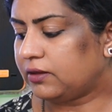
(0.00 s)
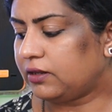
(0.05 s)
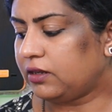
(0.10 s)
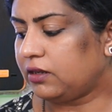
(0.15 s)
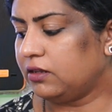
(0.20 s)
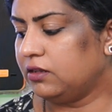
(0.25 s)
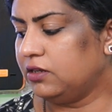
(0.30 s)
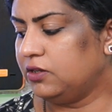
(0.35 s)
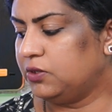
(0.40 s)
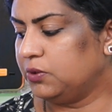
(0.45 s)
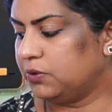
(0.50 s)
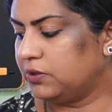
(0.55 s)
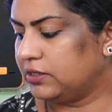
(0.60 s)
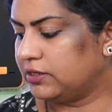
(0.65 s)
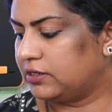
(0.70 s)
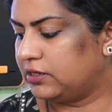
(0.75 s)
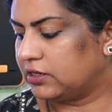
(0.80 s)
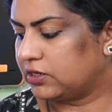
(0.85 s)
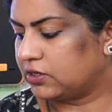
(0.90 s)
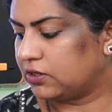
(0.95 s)
The
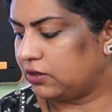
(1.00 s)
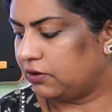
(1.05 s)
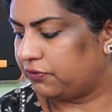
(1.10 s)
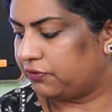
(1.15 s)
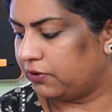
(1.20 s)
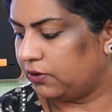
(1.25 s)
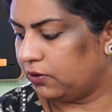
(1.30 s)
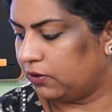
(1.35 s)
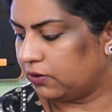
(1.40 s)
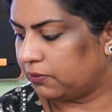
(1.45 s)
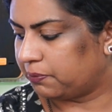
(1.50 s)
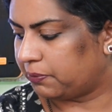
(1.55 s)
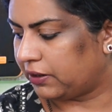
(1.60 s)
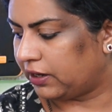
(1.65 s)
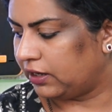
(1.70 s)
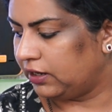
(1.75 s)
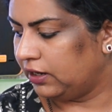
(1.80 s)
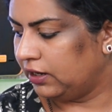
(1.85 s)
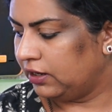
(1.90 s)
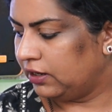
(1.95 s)
jurisdiction of
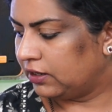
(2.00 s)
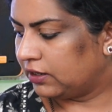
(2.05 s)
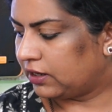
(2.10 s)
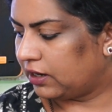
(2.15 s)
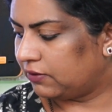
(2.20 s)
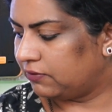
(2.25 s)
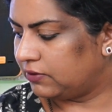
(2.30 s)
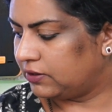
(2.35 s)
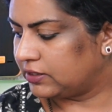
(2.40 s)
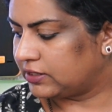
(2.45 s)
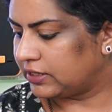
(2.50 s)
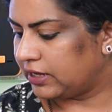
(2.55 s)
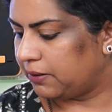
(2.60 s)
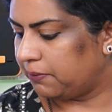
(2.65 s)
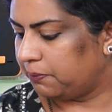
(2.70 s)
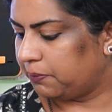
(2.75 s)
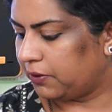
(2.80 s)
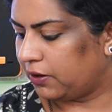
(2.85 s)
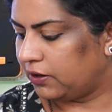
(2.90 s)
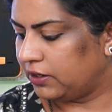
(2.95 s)
Lokpal covers
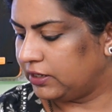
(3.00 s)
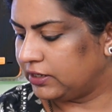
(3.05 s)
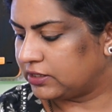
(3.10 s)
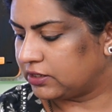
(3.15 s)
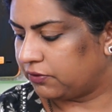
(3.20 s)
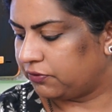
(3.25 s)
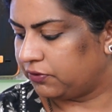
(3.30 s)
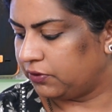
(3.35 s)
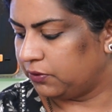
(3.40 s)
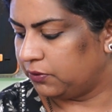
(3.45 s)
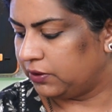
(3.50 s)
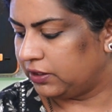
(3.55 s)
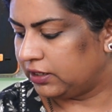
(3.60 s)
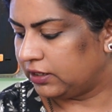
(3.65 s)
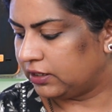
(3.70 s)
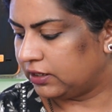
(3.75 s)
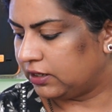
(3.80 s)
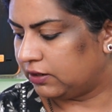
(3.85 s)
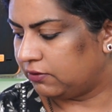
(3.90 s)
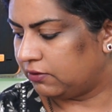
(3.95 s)
employees of
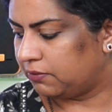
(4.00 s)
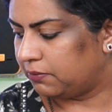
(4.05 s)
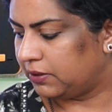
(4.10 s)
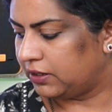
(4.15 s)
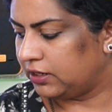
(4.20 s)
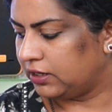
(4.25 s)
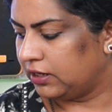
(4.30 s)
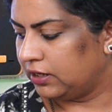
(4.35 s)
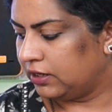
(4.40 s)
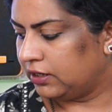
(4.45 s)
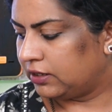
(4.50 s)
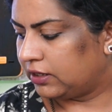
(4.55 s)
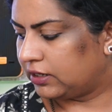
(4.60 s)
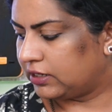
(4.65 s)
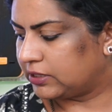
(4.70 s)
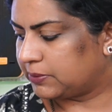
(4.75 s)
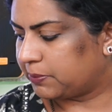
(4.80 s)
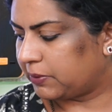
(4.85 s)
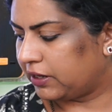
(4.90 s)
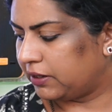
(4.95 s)
union government, that
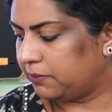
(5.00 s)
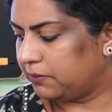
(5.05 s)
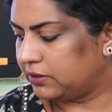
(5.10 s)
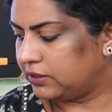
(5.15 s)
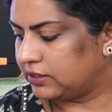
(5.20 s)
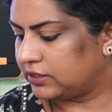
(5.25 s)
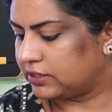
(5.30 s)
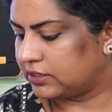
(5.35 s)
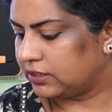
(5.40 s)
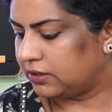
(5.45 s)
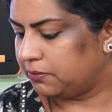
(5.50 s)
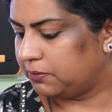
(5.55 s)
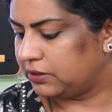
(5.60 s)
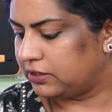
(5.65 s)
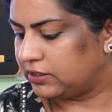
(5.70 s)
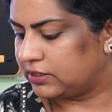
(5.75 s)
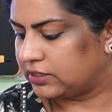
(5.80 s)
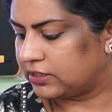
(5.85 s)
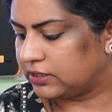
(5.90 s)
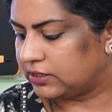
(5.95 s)
is Prime Minister,
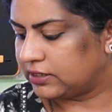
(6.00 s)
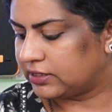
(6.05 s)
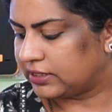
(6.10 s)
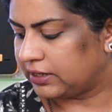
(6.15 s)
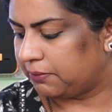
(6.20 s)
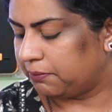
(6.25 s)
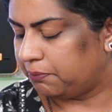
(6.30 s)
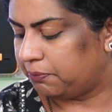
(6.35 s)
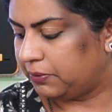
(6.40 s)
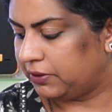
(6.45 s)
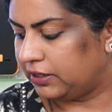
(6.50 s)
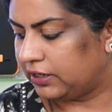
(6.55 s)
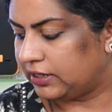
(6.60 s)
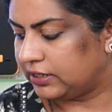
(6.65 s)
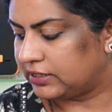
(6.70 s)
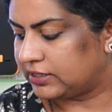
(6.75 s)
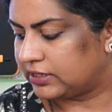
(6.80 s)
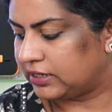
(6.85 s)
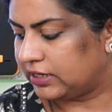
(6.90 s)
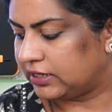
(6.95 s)
Ministers, MP and
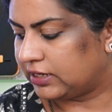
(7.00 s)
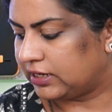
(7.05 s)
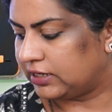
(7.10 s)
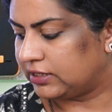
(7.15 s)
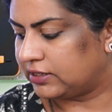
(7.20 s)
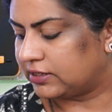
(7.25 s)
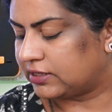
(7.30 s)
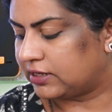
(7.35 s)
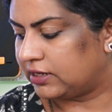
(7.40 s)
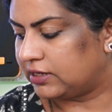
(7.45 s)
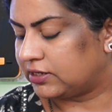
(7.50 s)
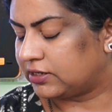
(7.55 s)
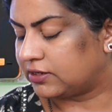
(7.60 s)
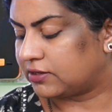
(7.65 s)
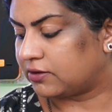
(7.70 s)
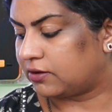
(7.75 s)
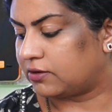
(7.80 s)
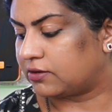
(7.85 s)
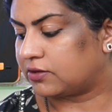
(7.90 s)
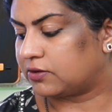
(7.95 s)
state legislatures
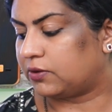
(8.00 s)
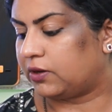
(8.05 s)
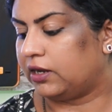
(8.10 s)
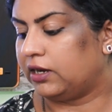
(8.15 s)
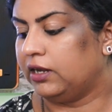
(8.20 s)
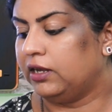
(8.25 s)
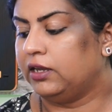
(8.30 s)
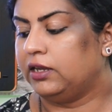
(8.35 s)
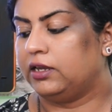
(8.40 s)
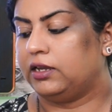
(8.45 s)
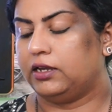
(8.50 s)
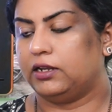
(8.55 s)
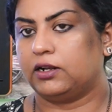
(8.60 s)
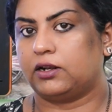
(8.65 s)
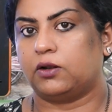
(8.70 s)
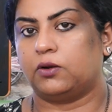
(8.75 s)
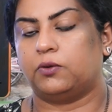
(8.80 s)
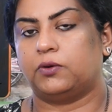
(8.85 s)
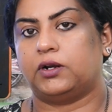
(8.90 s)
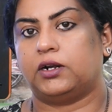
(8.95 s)
also are
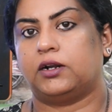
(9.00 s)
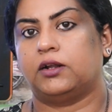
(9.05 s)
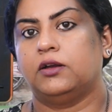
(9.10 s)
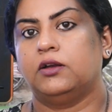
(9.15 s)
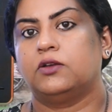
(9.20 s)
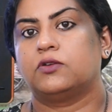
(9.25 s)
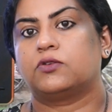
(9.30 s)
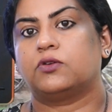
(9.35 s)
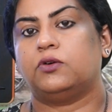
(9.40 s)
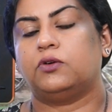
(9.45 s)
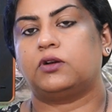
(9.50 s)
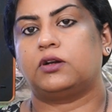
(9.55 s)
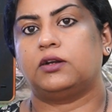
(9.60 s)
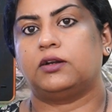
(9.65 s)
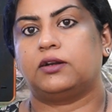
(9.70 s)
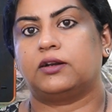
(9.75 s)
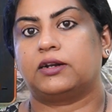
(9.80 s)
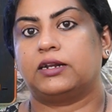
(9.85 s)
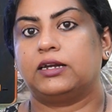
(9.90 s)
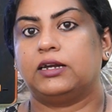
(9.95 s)
included. So
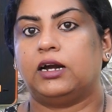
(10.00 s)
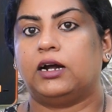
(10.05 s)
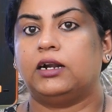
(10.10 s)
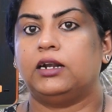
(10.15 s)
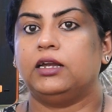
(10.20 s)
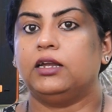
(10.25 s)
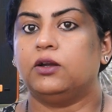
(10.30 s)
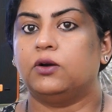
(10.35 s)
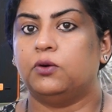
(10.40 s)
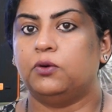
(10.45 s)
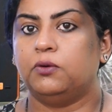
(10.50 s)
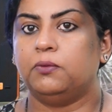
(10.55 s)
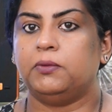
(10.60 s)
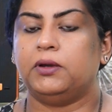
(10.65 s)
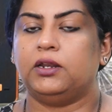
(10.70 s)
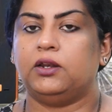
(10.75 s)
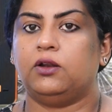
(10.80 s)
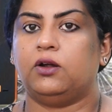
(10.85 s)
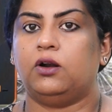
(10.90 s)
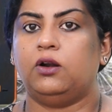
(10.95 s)
regarding whom
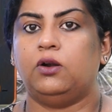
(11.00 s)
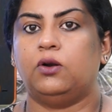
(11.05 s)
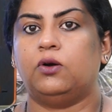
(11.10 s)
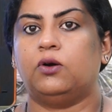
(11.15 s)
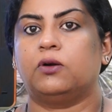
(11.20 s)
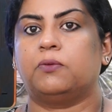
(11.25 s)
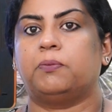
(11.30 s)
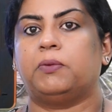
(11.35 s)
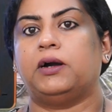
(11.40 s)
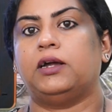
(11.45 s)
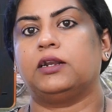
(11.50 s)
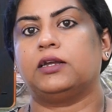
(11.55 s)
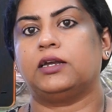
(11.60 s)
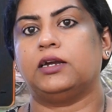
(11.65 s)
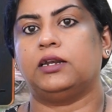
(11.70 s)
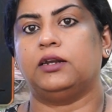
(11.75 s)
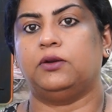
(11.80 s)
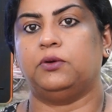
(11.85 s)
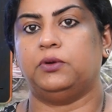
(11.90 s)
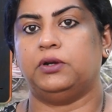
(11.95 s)
and all Lokpal
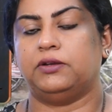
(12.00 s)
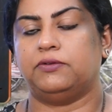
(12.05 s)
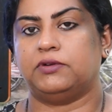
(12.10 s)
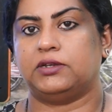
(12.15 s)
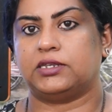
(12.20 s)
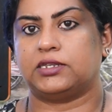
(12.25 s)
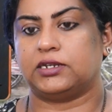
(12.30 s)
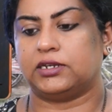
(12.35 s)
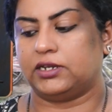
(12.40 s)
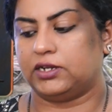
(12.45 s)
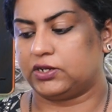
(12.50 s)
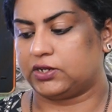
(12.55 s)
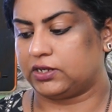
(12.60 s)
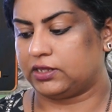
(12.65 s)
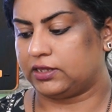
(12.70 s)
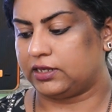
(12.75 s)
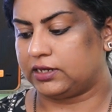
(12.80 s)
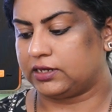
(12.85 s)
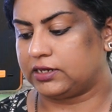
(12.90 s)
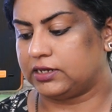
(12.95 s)
can do investigation,
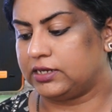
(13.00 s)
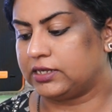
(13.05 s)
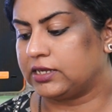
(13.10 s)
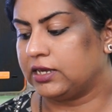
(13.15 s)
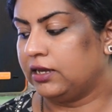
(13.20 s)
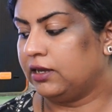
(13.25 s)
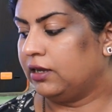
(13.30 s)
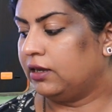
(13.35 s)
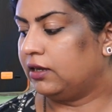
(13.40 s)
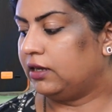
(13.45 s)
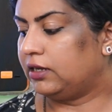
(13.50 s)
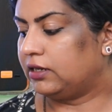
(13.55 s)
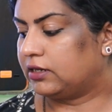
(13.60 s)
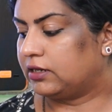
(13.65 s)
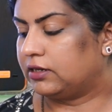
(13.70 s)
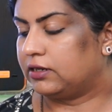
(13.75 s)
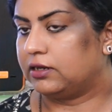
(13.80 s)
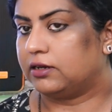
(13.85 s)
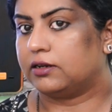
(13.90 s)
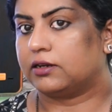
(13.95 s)
that is
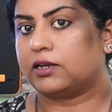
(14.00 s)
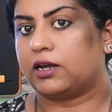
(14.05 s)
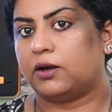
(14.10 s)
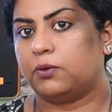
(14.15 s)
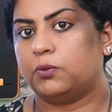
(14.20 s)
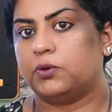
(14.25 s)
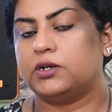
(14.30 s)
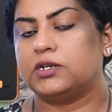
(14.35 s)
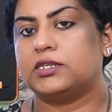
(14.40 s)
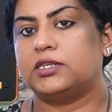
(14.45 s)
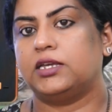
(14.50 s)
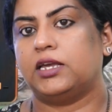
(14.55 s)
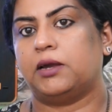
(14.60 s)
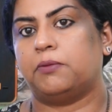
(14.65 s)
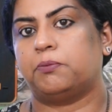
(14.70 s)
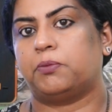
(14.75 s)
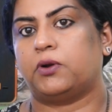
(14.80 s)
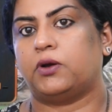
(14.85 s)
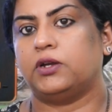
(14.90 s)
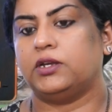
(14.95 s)
it covers the
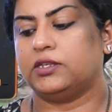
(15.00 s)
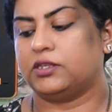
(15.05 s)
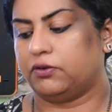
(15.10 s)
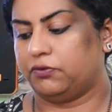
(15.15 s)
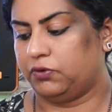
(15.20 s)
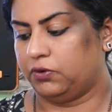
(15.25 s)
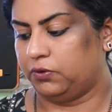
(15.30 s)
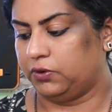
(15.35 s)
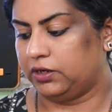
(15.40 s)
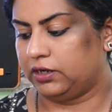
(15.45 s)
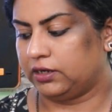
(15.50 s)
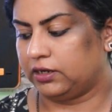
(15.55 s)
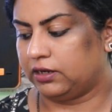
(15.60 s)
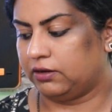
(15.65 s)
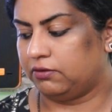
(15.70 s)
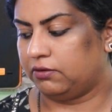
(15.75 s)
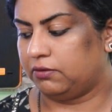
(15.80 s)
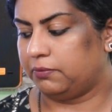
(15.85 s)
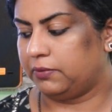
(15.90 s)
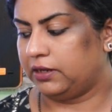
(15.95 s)
employees of union
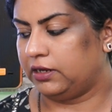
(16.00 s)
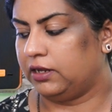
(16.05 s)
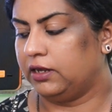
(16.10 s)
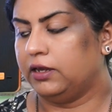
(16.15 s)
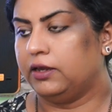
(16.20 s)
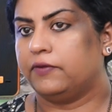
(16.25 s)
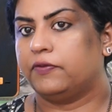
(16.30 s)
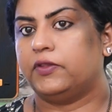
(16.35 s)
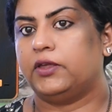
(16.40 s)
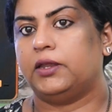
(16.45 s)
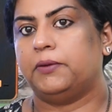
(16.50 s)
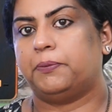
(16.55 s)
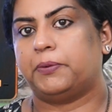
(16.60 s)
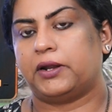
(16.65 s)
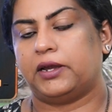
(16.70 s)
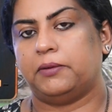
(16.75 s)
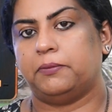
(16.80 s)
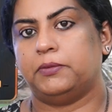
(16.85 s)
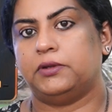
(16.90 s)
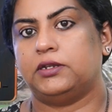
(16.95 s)
government, then
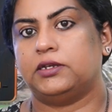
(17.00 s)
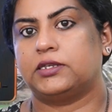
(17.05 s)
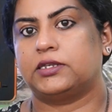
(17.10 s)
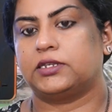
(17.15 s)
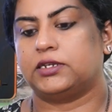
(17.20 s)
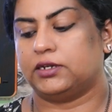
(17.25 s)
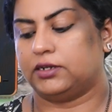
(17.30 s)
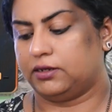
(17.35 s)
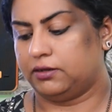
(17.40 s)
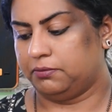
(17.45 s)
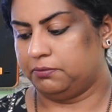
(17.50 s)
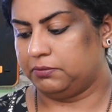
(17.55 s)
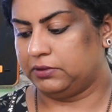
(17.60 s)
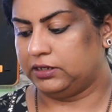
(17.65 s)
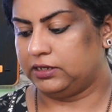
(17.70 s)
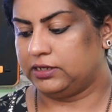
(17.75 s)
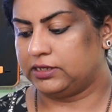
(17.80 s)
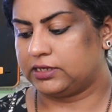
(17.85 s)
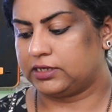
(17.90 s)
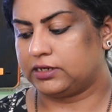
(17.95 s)
Prime Minister,
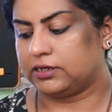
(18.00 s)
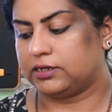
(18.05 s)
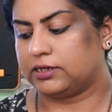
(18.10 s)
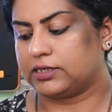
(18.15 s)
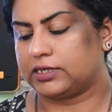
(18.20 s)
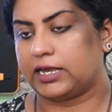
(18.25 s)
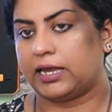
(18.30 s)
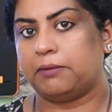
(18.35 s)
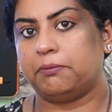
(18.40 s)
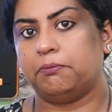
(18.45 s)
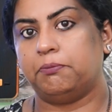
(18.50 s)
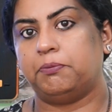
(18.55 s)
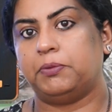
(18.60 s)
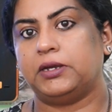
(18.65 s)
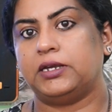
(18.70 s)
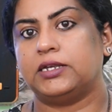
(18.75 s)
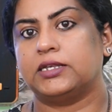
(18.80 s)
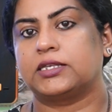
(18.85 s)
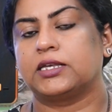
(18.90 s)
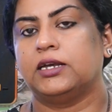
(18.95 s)
Ministers,
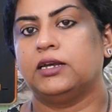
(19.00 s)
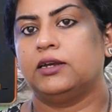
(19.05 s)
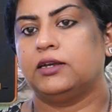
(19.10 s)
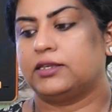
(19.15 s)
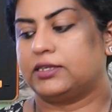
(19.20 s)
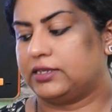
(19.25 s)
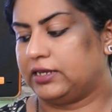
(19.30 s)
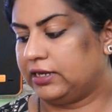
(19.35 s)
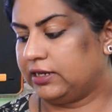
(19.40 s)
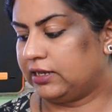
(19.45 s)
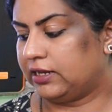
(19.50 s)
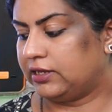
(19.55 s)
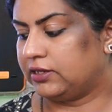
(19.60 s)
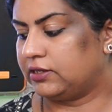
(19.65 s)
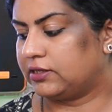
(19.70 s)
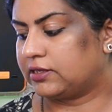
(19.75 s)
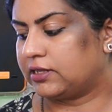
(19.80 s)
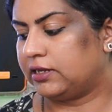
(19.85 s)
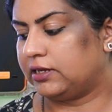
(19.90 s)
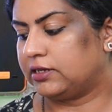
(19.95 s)
MPs, state
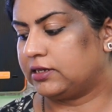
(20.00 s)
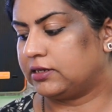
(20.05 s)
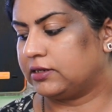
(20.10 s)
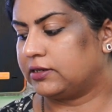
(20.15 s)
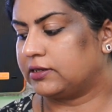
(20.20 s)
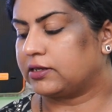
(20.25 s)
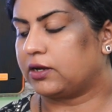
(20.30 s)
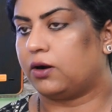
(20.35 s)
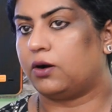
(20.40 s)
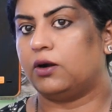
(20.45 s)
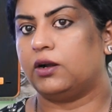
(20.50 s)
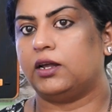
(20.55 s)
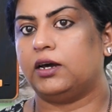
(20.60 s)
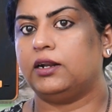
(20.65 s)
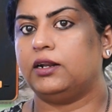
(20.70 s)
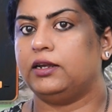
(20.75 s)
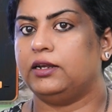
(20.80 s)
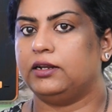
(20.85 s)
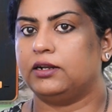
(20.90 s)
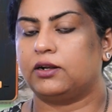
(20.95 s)
legislators all are
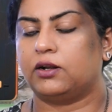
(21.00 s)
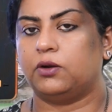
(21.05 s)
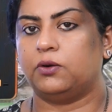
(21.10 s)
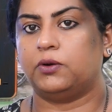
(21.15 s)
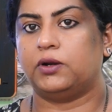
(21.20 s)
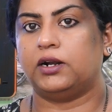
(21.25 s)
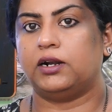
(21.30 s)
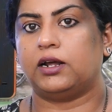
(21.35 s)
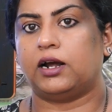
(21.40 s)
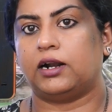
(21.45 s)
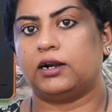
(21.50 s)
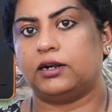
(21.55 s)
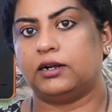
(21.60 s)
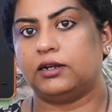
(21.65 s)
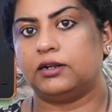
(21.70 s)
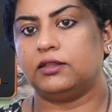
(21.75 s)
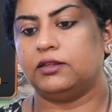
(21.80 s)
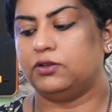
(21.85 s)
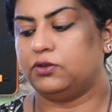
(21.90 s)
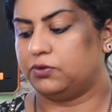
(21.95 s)
included
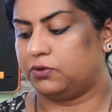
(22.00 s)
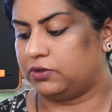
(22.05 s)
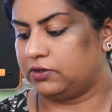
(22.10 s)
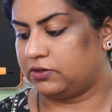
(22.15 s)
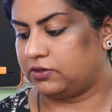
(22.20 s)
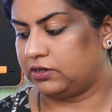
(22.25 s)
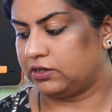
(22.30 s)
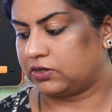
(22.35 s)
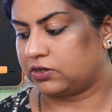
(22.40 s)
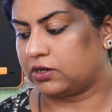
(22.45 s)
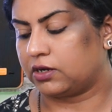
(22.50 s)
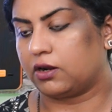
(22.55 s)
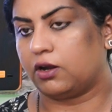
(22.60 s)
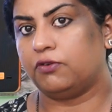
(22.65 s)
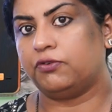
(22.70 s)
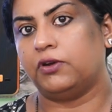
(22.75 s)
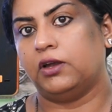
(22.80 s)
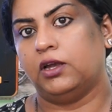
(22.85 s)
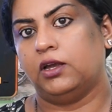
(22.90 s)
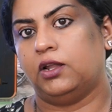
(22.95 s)
under the jurisdiction
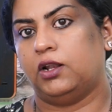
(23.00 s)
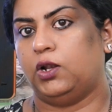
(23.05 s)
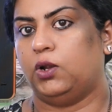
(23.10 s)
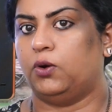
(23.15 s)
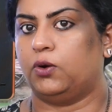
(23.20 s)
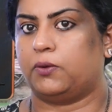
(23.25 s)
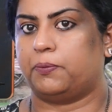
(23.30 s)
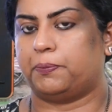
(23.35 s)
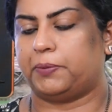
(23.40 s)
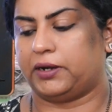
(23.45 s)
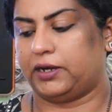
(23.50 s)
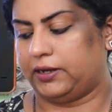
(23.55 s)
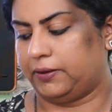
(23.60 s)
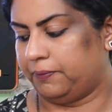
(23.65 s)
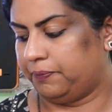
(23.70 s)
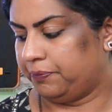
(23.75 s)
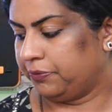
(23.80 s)
of Lokpal.